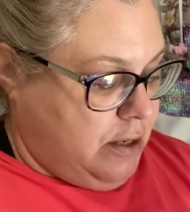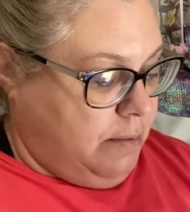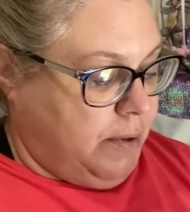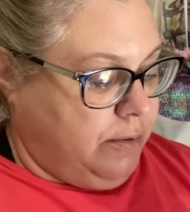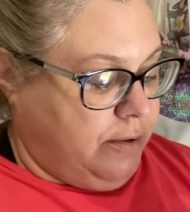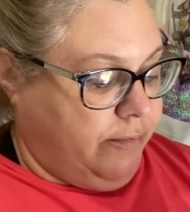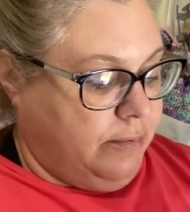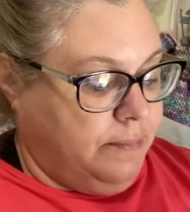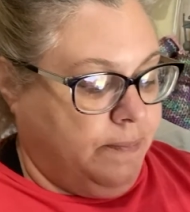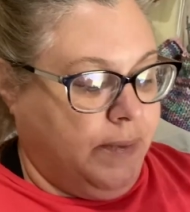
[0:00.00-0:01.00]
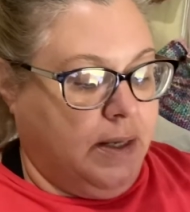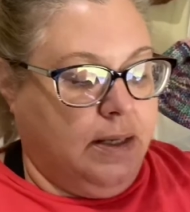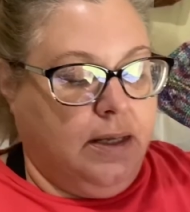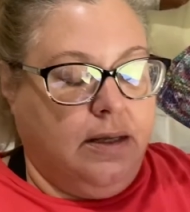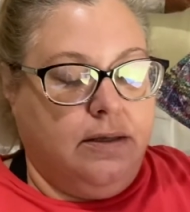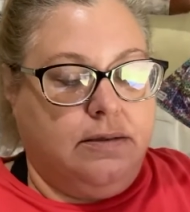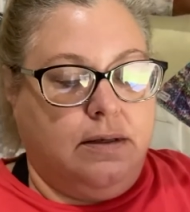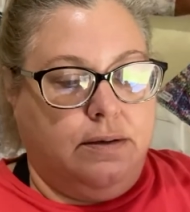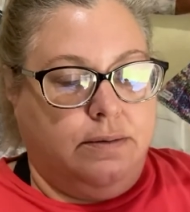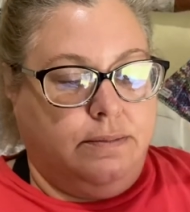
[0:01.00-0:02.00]
you both of them.
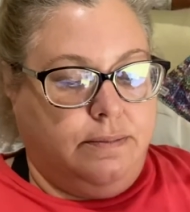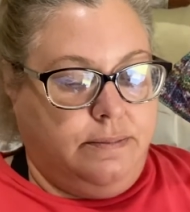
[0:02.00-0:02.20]
So